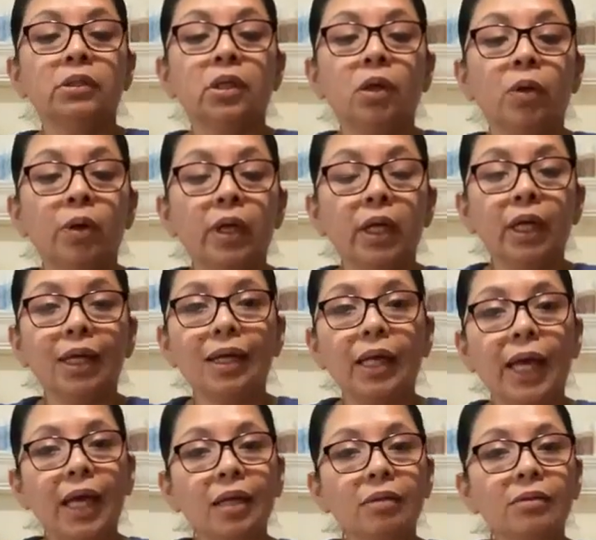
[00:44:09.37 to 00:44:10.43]
So
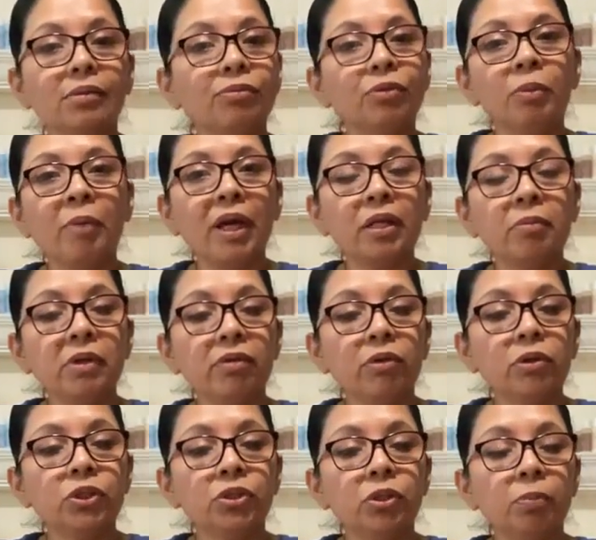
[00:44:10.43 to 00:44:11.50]
it had reminded me
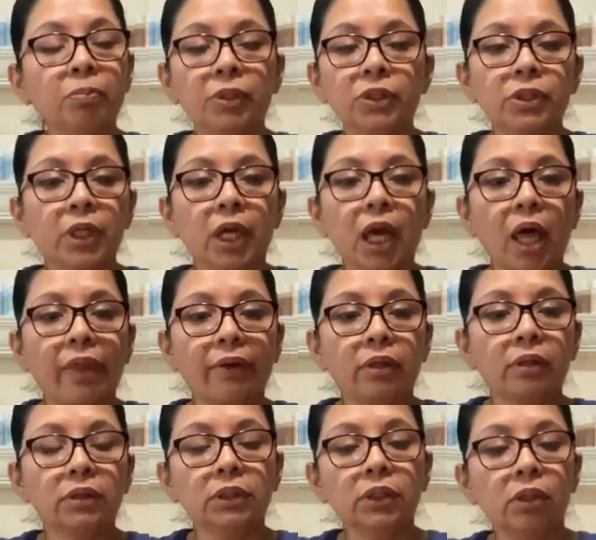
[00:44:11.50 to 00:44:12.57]
of those two put
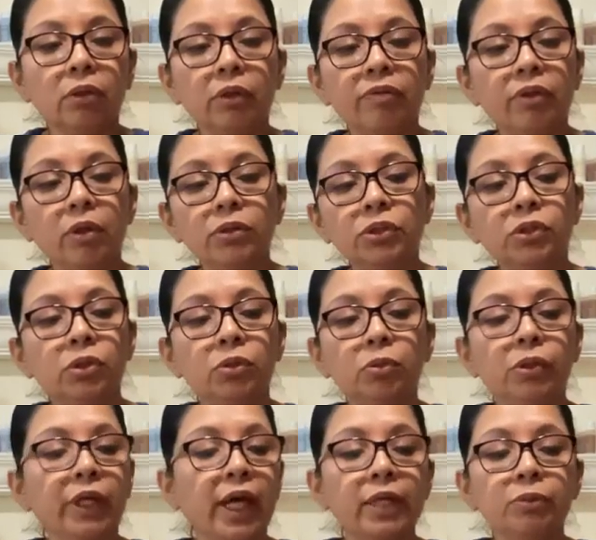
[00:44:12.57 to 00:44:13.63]
together. So if those
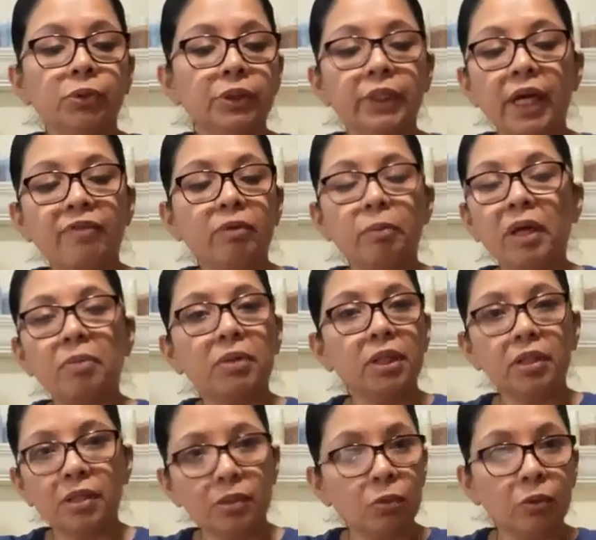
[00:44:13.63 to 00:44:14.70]
two would have a
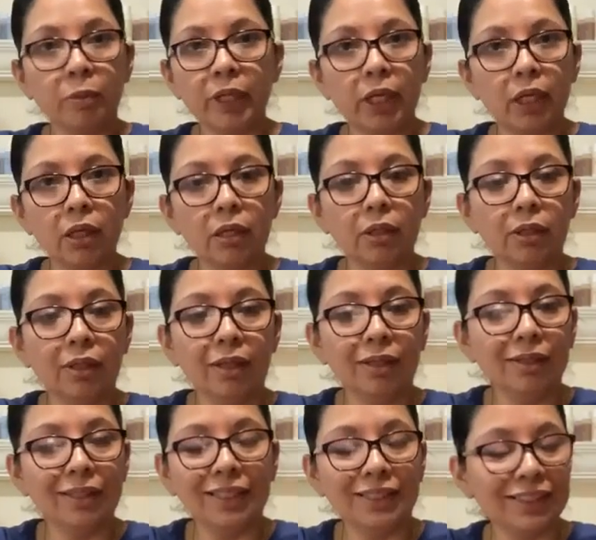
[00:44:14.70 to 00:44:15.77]
baby, this would be it.
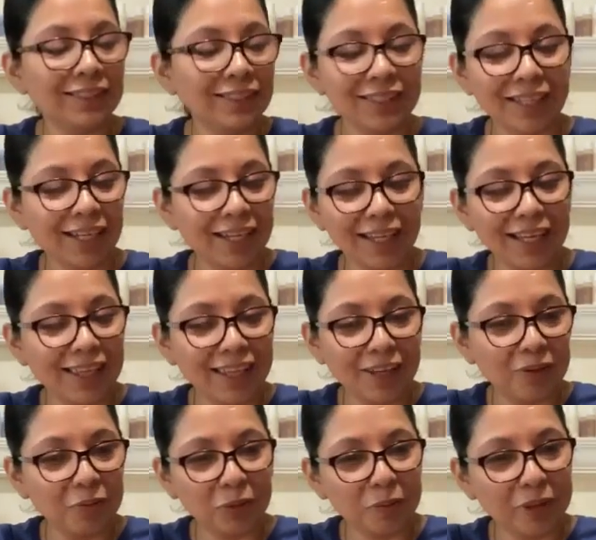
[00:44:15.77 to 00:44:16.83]
This is the clay
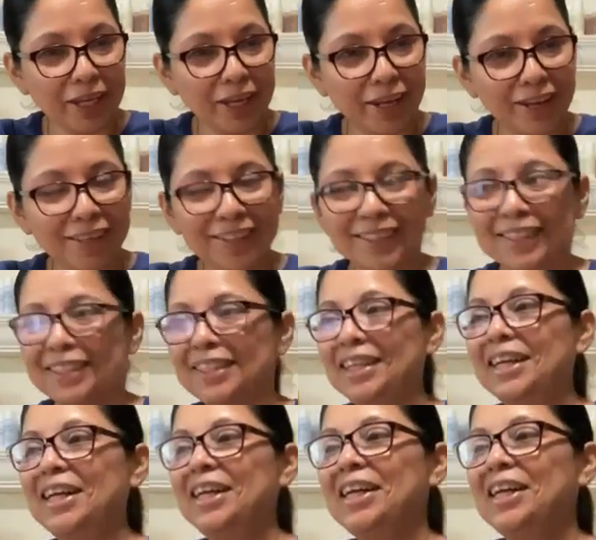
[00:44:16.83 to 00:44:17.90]
that would be it.
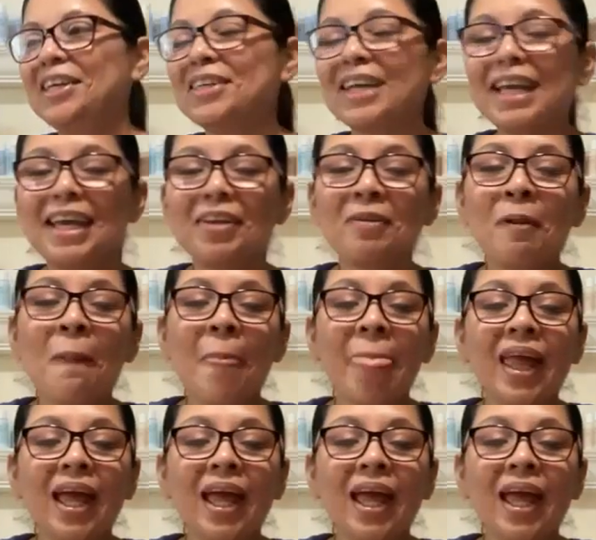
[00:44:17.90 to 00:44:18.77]
Okay.